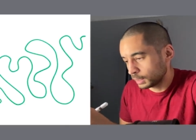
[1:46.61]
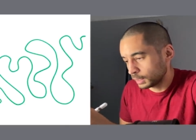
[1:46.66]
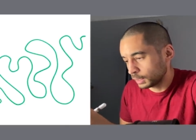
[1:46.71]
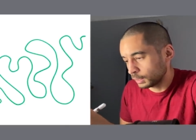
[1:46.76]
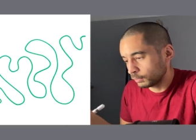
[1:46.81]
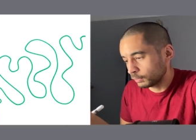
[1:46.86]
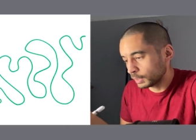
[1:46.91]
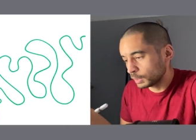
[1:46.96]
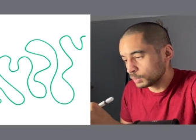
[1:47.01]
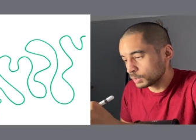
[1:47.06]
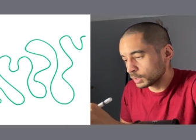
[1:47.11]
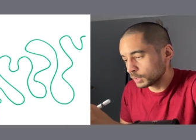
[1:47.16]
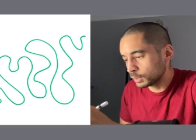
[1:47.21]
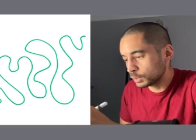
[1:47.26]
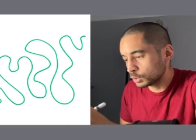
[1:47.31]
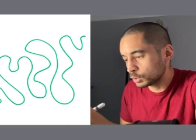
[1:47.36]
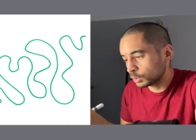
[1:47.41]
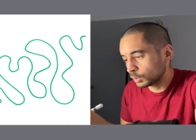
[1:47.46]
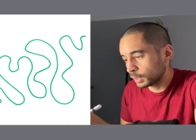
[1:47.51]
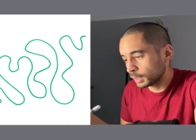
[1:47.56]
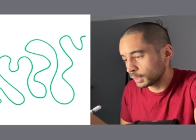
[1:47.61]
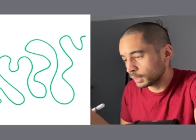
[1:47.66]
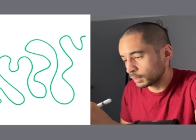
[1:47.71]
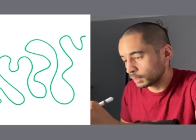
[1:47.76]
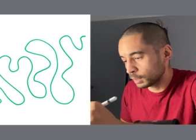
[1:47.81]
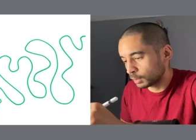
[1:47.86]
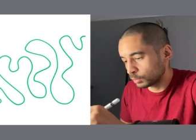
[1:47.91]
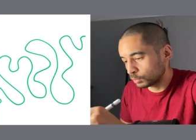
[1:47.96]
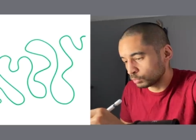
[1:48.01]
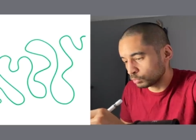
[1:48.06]
If I was going to try
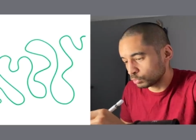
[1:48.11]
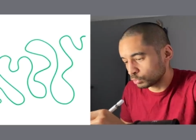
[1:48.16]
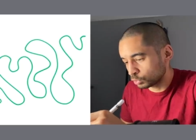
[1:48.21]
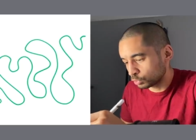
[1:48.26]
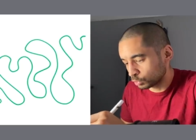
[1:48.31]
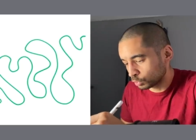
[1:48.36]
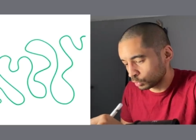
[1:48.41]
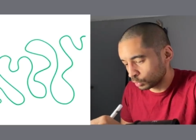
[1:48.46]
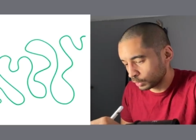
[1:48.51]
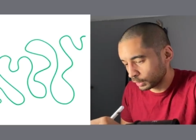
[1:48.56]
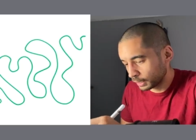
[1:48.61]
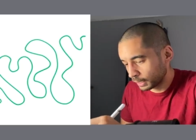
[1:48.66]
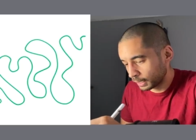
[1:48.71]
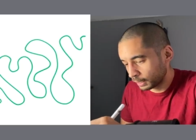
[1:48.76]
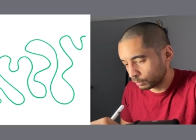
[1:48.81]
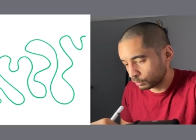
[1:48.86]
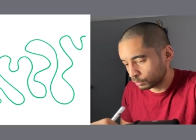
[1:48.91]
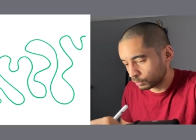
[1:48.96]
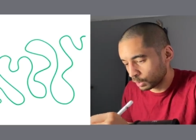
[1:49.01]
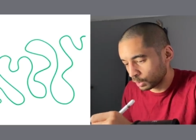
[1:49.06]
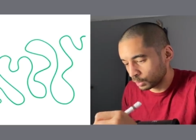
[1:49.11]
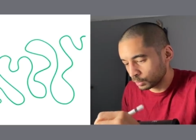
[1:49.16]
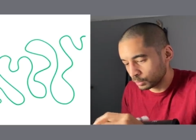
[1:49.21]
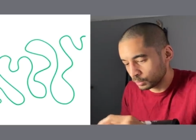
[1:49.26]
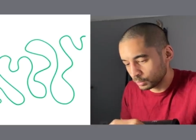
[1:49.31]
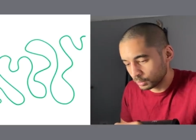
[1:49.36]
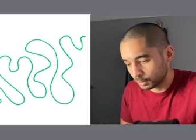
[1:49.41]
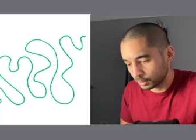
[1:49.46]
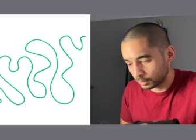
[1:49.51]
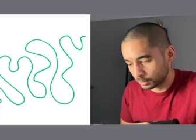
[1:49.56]
and draw that
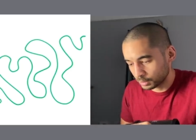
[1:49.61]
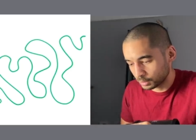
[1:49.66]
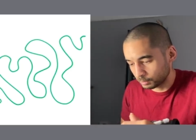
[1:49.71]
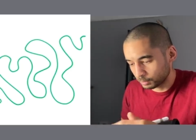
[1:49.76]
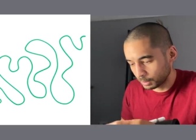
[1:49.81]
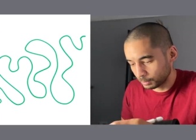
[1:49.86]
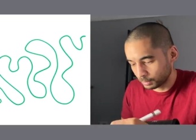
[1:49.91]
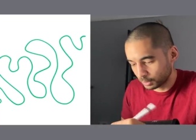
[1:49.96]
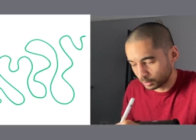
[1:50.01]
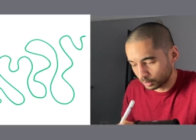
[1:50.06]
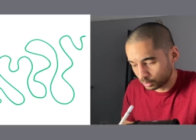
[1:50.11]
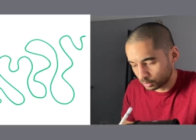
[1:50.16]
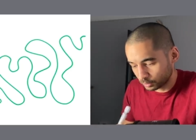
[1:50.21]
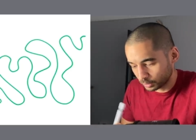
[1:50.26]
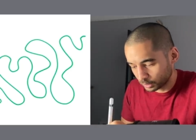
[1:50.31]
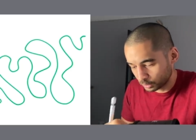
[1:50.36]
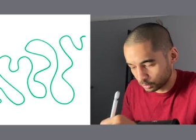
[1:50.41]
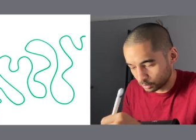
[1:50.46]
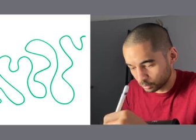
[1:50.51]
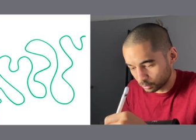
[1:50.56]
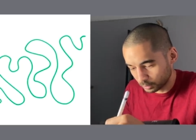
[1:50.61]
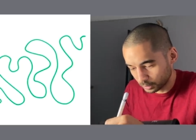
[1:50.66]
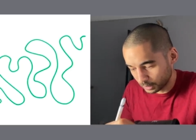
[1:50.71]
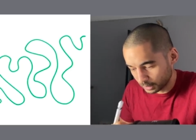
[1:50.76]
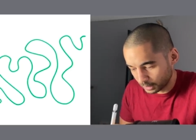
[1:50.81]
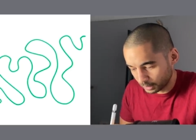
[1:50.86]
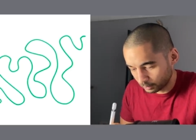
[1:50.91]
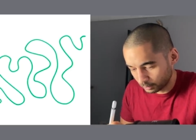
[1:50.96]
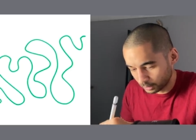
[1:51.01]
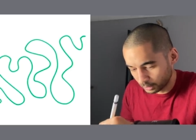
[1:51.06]
road, so maybe I'll try and draw it
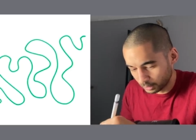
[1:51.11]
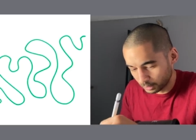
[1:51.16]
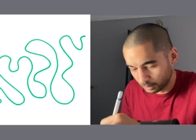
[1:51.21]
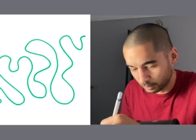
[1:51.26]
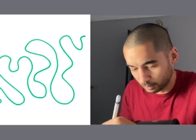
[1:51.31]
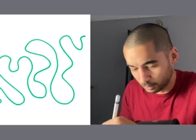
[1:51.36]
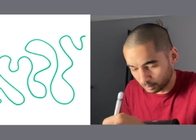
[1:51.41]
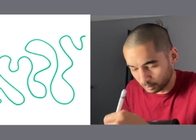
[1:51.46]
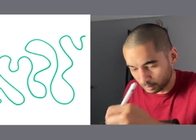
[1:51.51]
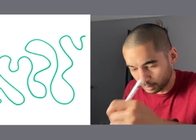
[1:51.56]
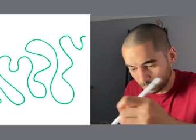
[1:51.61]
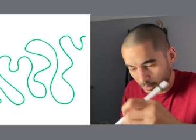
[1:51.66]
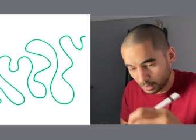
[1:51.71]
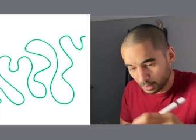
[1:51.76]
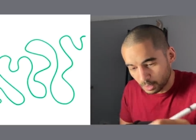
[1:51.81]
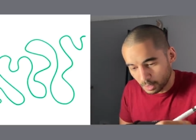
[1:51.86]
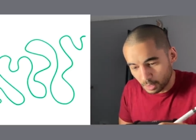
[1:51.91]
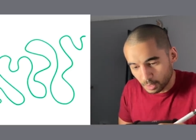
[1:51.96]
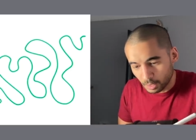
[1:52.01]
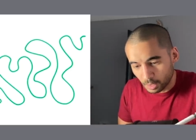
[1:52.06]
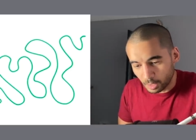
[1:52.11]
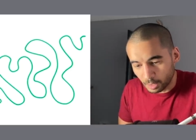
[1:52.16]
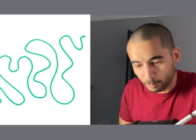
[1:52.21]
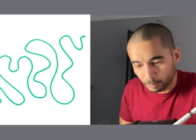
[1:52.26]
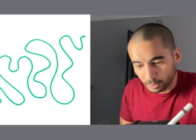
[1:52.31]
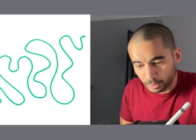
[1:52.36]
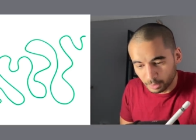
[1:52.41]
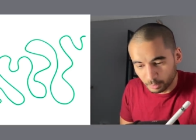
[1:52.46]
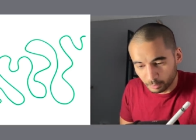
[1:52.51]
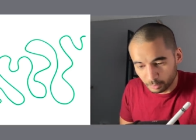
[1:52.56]
down here and
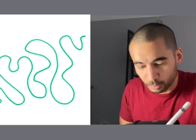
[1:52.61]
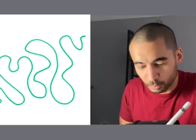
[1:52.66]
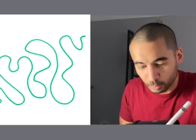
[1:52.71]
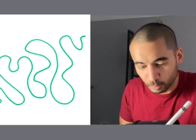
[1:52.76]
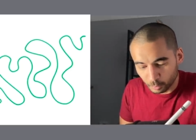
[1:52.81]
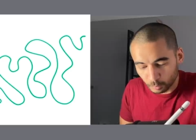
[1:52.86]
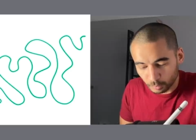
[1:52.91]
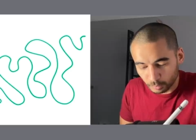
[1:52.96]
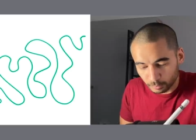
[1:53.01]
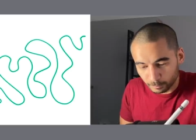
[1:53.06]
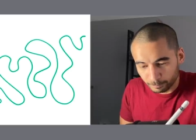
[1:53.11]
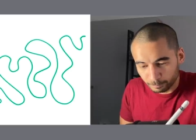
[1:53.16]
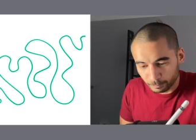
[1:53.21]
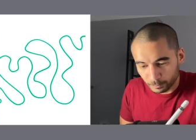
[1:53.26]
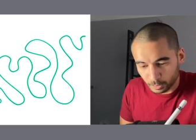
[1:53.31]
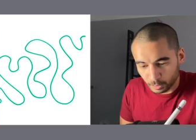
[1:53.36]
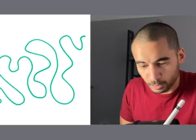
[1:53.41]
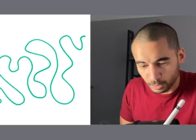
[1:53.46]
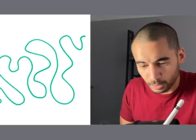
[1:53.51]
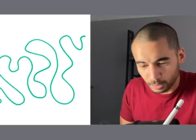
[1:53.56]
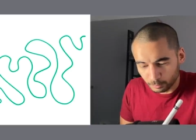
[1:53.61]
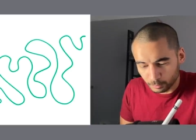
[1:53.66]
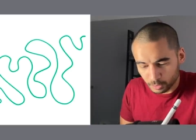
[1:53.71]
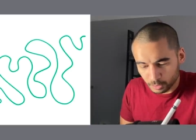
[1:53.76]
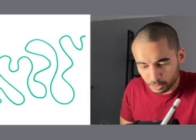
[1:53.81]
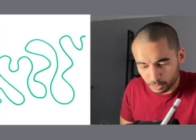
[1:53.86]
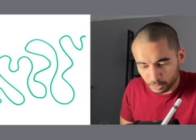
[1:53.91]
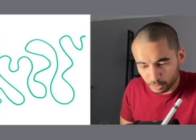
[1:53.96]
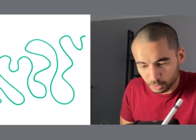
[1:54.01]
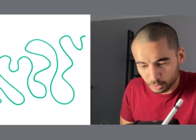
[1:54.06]
up here in the corner. Okay, I'm
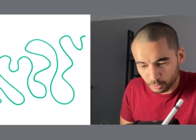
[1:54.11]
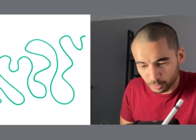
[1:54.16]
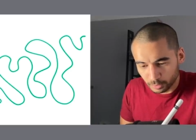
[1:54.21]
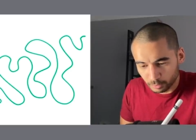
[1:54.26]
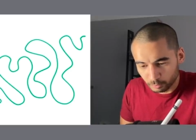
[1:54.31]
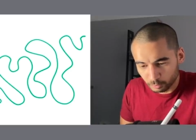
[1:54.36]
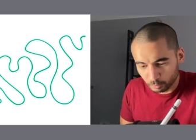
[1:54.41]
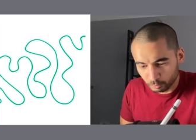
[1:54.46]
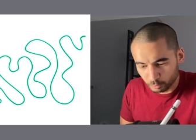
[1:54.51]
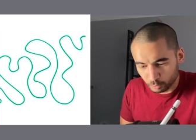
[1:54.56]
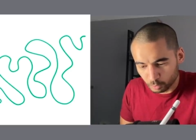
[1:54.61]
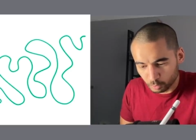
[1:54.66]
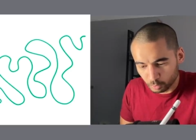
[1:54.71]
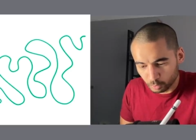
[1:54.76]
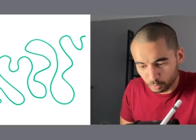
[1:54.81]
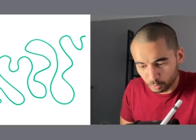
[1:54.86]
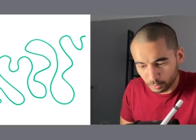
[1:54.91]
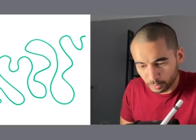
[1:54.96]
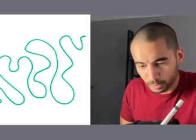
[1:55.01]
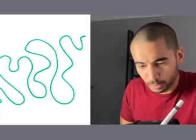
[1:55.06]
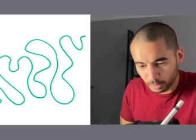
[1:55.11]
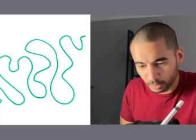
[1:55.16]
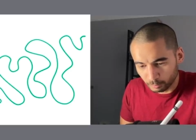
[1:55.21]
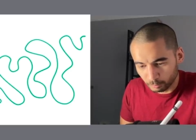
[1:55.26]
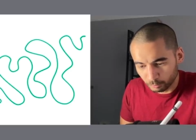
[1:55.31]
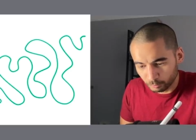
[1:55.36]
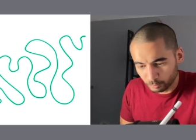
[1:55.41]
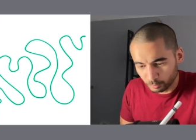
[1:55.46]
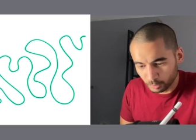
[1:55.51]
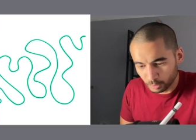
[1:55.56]
just going to try and draw it.
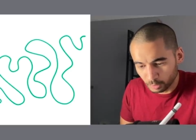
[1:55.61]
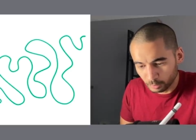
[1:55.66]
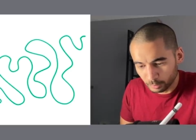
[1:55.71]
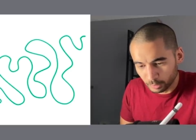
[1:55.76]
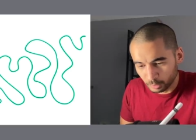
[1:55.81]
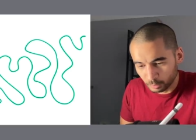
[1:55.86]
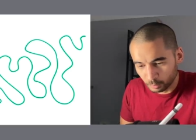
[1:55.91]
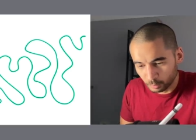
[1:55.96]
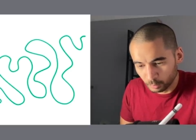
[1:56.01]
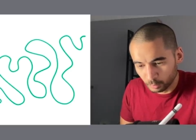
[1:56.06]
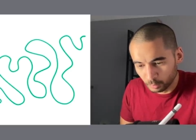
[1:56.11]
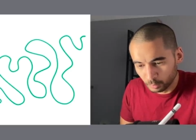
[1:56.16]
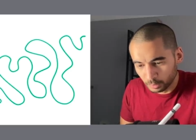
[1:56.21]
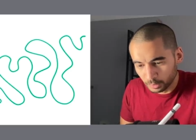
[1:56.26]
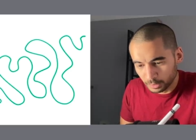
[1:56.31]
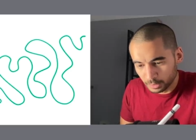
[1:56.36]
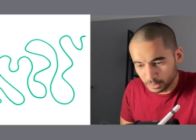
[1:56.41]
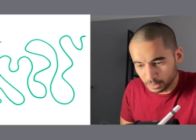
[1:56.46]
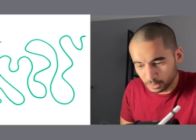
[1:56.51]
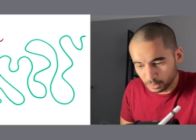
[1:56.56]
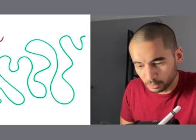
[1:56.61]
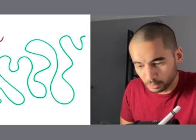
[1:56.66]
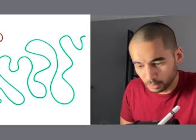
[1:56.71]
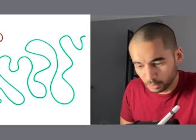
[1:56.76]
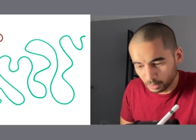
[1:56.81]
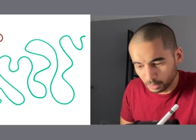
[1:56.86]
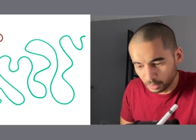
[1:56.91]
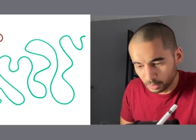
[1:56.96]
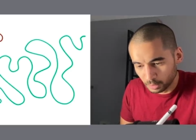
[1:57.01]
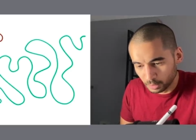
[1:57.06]
I'm following all these little
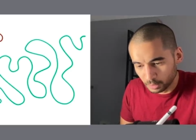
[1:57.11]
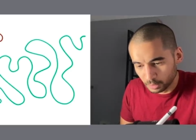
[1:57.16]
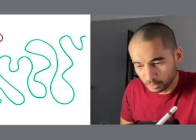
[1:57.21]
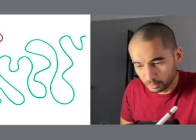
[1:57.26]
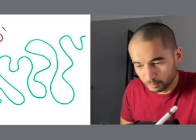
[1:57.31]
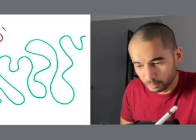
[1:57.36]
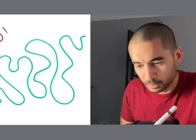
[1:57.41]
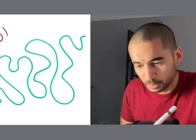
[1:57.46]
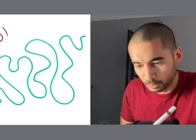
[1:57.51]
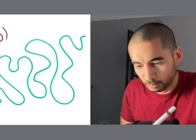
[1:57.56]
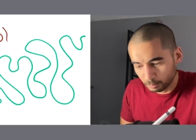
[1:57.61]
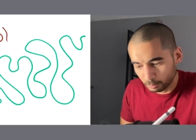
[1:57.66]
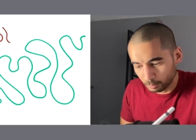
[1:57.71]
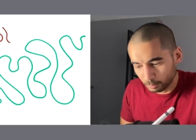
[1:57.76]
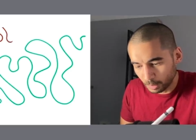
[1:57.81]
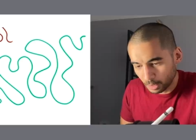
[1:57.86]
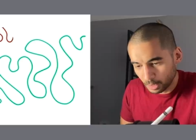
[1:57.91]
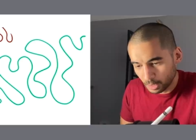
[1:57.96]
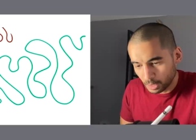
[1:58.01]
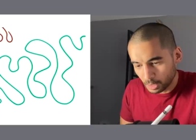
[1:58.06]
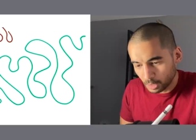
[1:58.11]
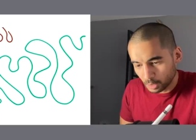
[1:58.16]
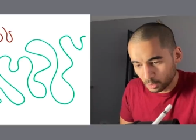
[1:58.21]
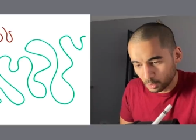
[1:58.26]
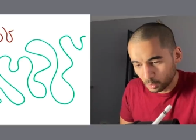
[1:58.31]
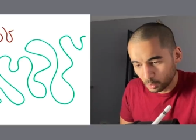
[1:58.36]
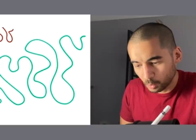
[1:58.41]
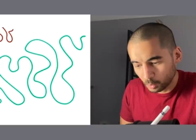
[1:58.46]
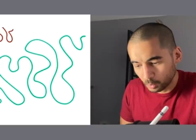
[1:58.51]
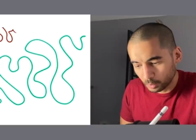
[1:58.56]
curves and
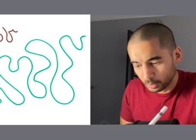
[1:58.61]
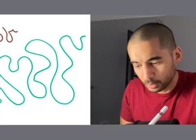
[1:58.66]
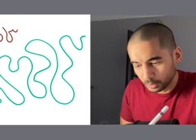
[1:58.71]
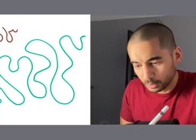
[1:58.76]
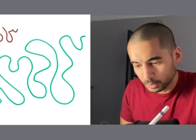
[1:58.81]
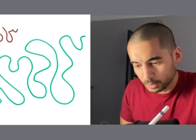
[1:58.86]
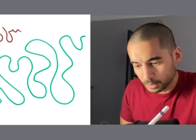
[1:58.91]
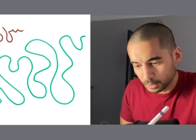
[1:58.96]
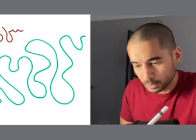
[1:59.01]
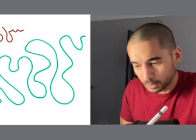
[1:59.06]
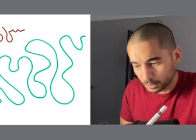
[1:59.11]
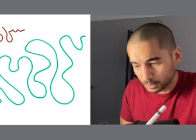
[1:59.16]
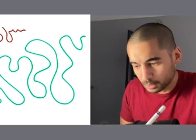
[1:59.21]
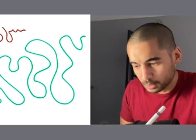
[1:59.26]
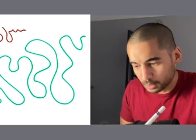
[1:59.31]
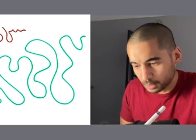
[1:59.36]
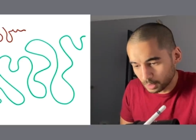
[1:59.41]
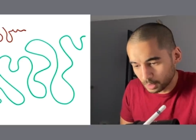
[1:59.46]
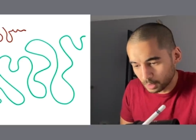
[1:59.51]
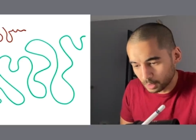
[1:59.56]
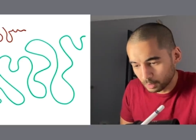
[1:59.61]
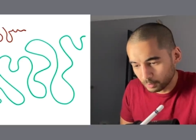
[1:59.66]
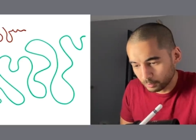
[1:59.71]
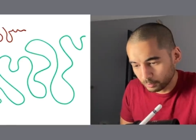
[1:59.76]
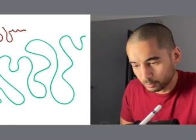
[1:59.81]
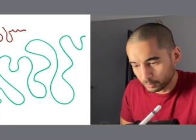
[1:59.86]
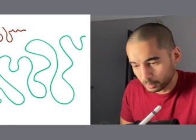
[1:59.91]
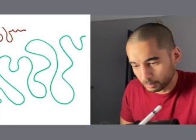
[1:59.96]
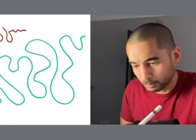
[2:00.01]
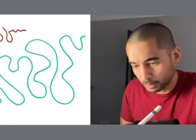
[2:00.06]
corners and
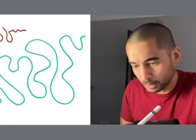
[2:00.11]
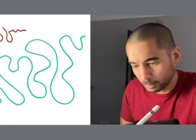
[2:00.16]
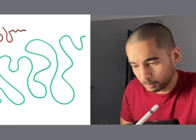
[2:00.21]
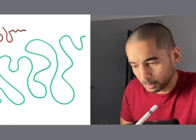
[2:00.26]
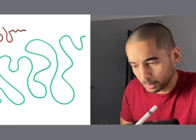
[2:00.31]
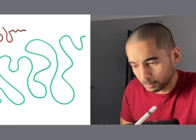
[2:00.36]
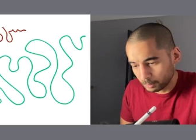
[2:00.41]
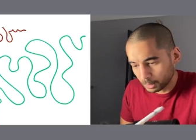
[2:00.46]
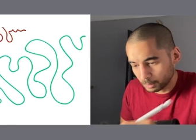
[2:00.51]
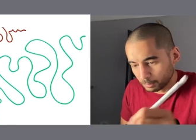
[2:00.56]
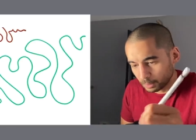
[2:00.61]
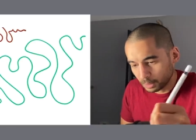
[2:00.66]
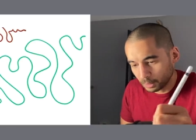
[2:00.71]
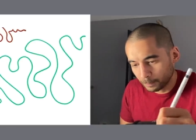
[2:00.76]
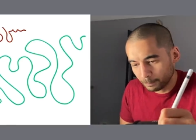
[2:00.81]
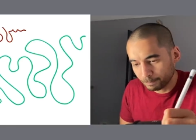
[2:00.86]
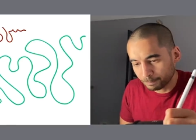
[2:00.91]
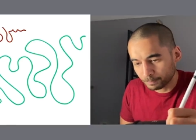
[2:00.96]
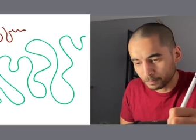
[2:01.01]
stuff and blah, blah, blah, blah.